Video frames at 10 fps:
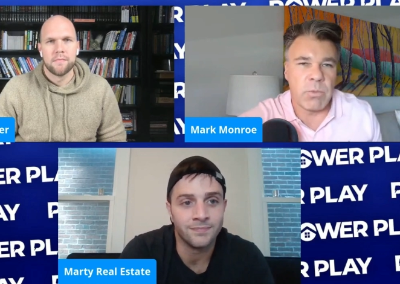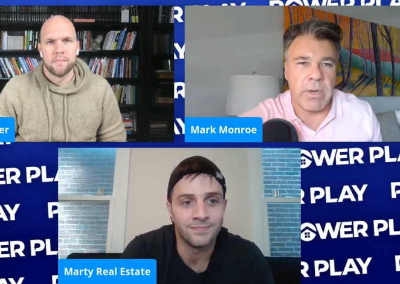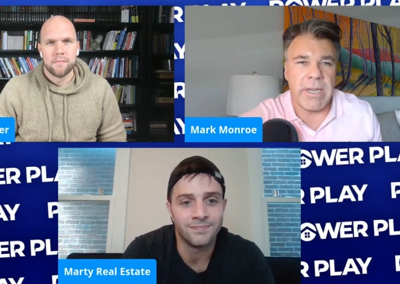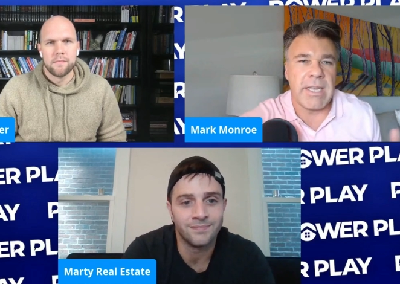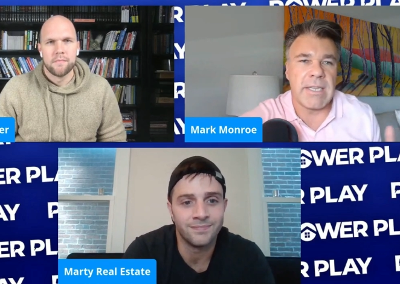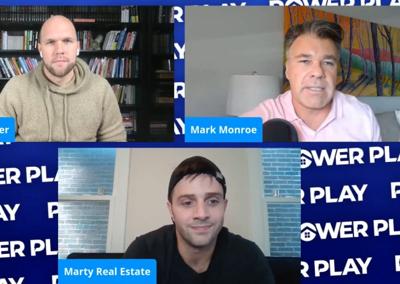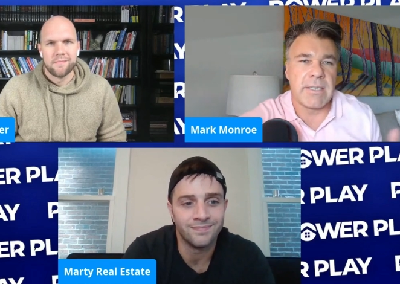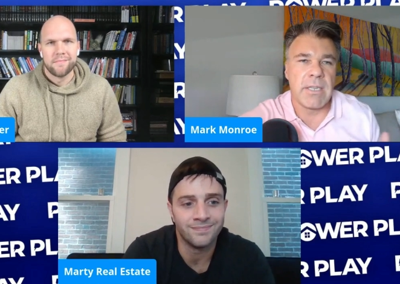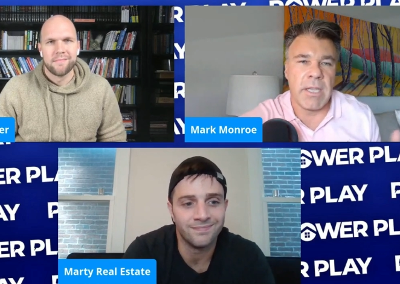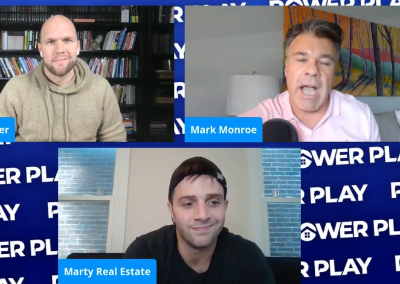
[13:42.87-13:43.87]
Speaker 1: what it
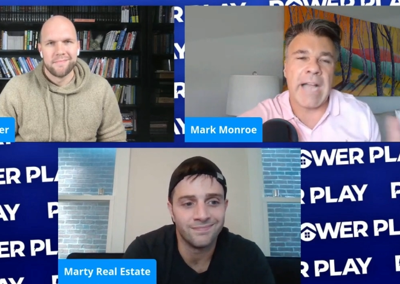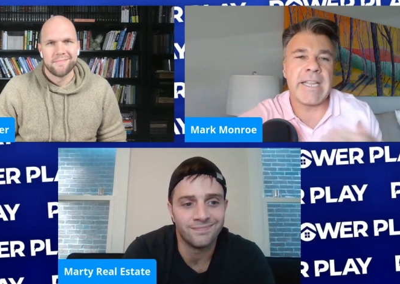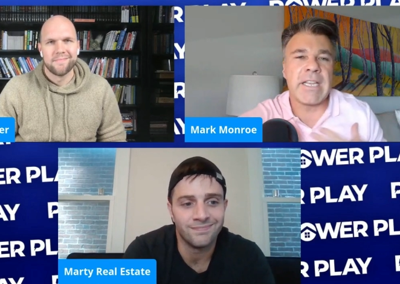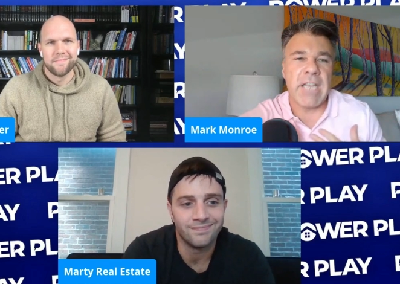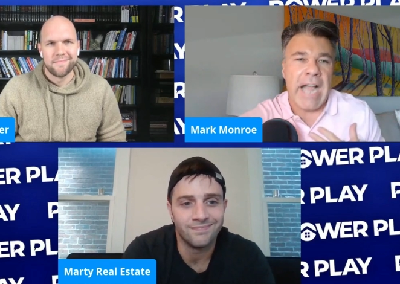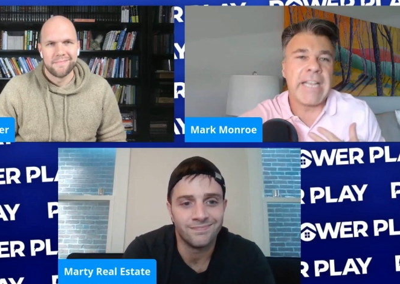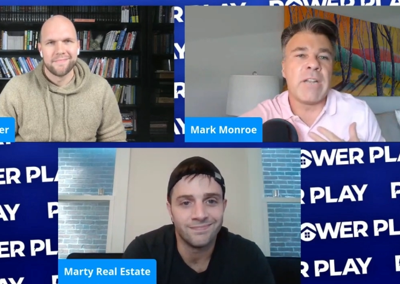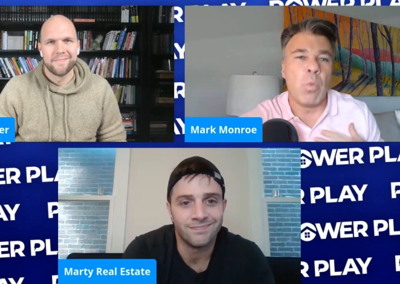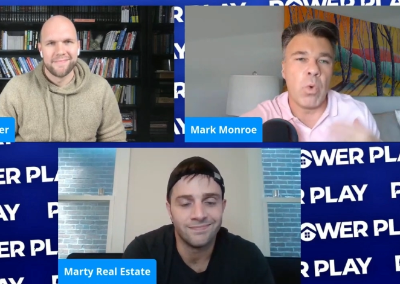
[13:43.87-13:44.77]
is. Yeah, I didn't